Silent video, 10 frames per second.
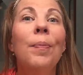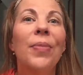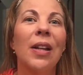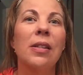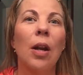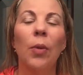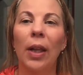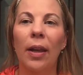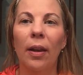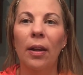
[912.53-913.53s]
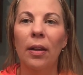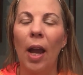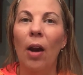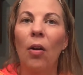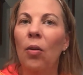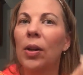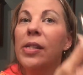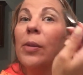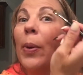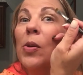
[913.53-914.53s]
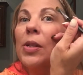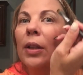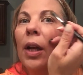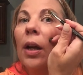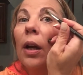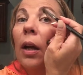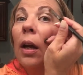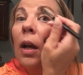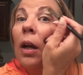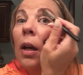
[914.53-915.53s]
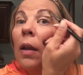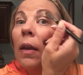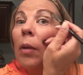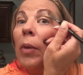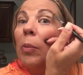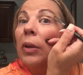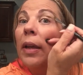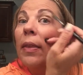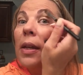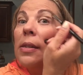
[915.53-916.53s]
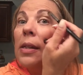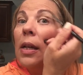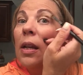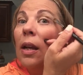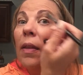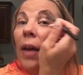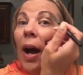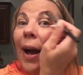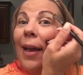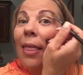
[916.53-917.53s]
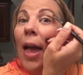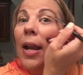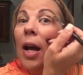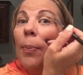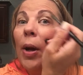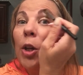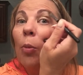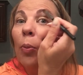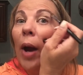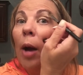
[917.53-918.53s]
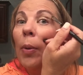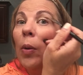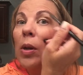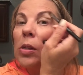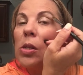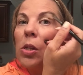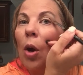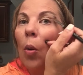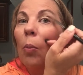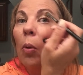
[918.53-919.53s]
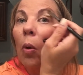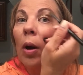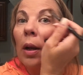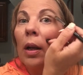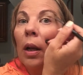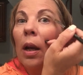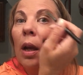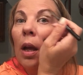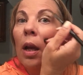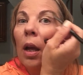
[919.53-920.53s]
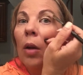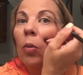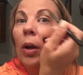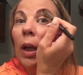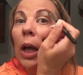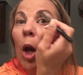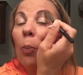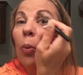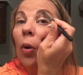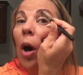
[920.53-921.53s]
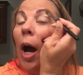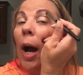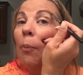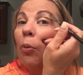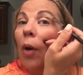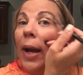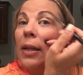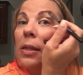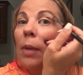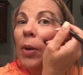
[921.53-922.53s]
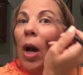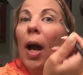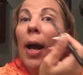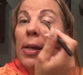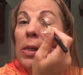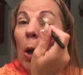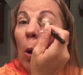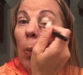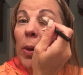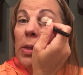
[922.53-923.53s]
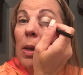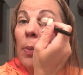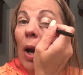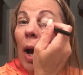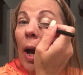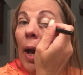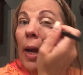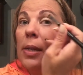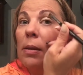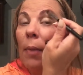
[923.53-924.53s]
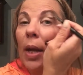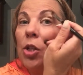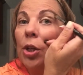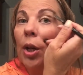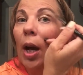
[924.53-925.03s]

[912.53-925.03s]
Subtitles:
That's not really how it's supposed to look. I'm gonna blend this in. The highlight up on your brow bone is so important. It really brightens up your eyes, opens up your eyes, makes